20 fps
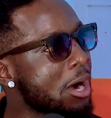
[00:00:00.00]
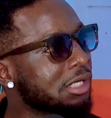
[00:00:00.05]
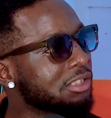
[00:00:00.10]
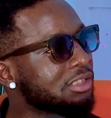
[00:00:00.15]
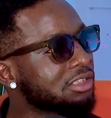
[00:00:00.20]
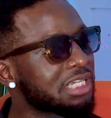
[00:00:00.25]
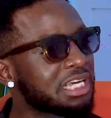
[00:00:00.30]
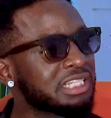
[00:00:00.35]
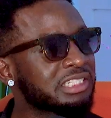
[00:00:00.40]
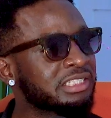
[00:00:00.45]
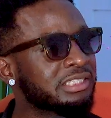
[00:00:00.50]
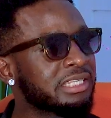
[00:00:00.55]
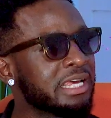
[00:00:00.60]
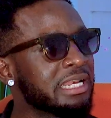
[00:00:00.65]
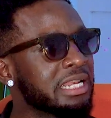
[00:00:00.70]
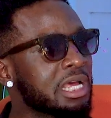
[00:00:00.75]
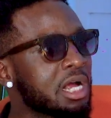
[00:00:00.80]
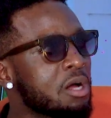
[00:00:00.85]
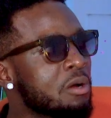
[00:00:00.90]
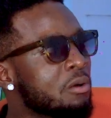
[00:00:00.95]
And she
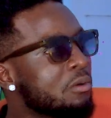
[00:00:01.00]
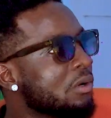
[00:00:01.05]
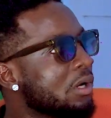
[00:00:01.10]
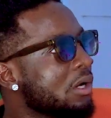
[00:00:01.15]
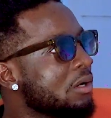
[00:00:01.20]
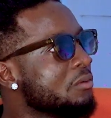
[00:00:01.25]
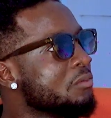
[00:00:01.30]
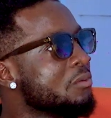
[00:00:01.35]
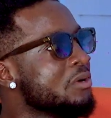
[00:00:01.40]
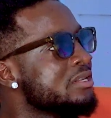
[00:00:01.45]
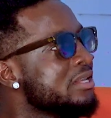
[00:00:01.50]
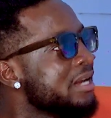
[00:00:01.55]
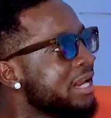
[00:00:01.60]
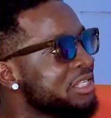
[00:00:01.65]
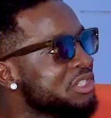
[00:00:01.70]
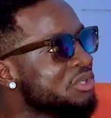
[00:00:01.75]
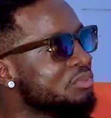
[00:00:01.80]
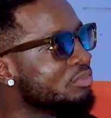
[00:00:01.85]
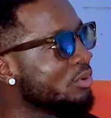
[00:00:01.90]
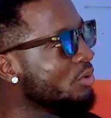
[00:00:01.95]
said, oh, wasn't I
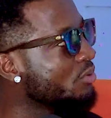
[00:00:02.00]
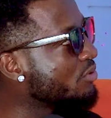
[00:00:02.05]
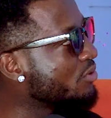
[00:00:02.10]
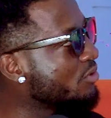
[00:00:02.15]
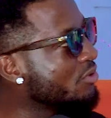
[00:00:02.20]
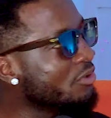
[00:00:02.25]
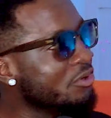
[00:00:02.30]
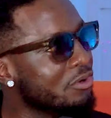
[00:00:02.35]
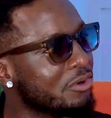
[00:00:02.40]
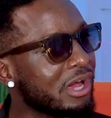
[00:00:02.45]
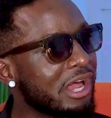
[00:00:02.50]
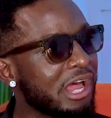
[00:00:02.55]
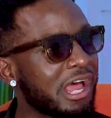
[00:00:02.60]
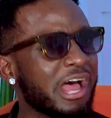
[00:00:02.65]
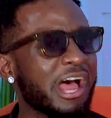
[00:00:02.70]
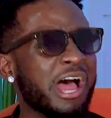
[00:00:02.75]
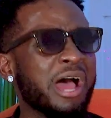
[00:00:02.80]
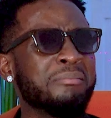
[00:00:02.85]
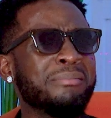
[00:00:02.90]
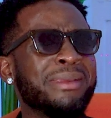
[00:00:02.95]
supposed to?
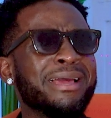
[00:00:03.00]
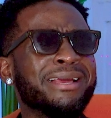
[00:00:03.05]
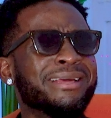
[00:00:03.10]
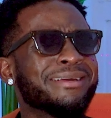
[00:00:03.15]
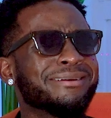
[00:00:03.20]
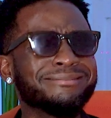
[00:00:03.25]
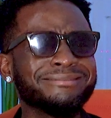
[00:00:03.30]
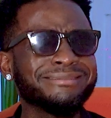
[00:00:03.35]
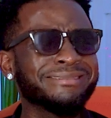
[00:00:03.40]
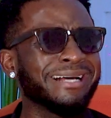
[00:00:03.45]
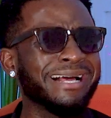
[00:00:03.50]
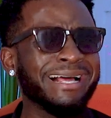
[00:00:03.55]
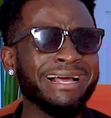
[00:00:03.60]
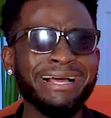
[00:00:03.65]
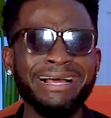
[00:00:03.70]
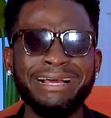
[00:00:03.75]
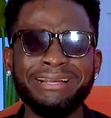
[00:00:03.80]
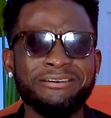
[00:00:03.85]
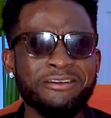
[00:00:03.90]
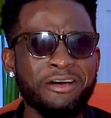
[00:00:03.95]
I'm like,
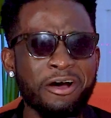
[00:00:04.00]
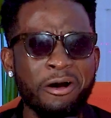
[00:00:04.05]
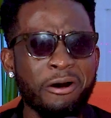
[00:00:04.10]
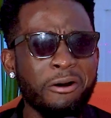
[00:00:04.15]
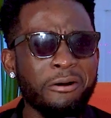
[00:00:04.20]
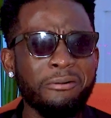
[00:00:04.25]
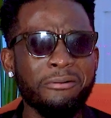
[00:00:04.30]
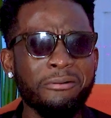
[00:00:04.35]
no.